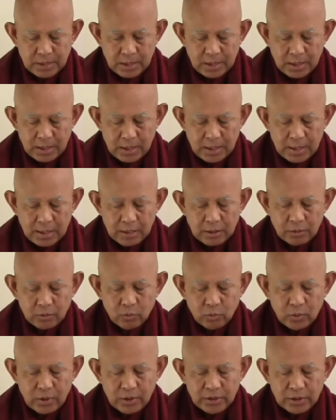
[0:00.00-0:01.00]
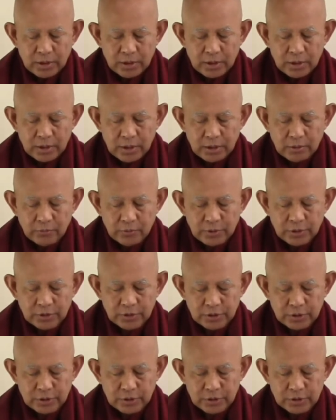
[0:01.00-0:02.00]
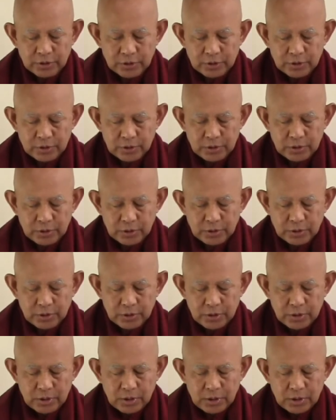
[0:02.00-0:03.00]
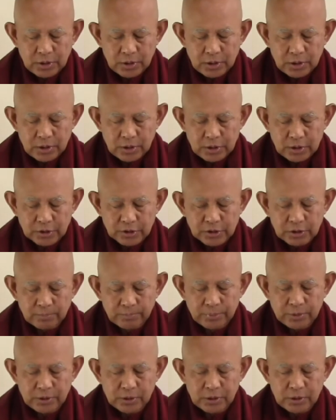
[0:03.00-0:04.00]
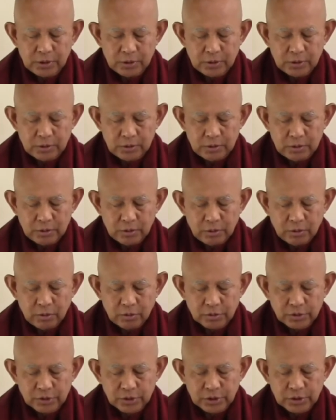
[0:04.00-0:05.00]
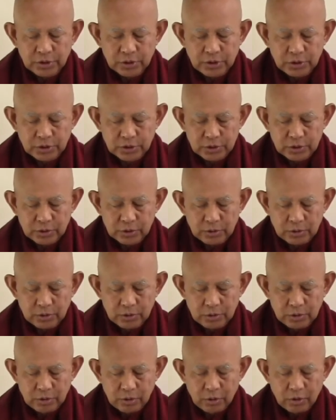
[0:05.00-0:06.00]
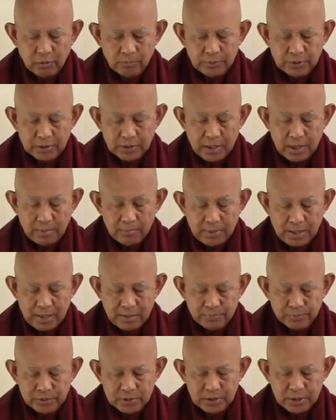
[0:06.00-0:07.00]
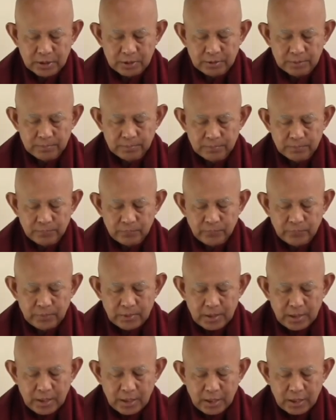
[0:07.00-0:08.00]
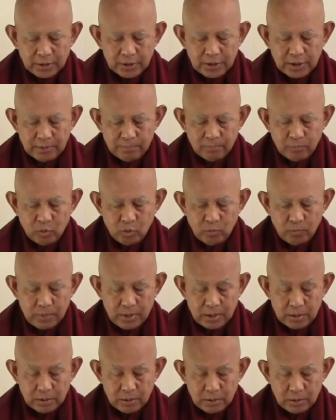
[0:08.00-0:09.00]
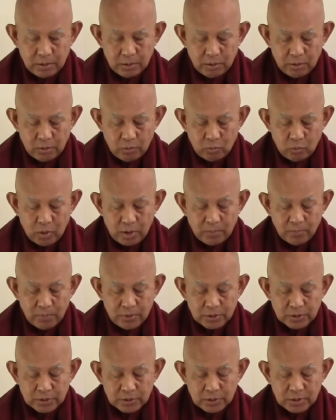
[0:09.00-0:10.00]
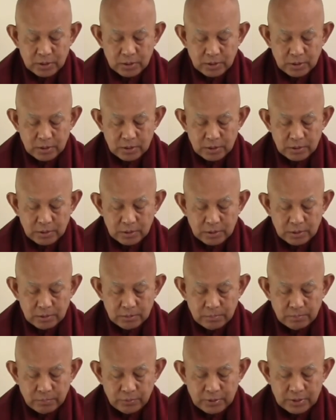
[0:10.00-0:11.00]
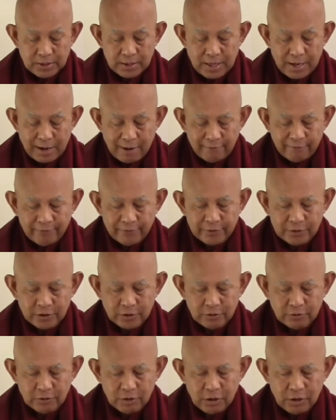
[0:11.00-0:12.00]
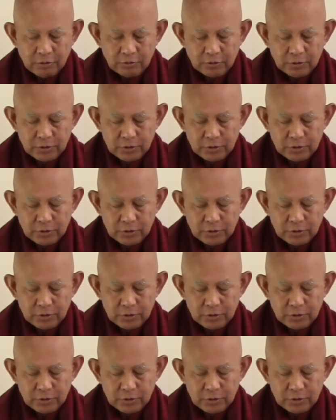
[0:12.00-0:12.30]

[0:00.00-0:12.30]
And when the hindrances disappear or ceased or become absent, at that moment one must put an effort to note,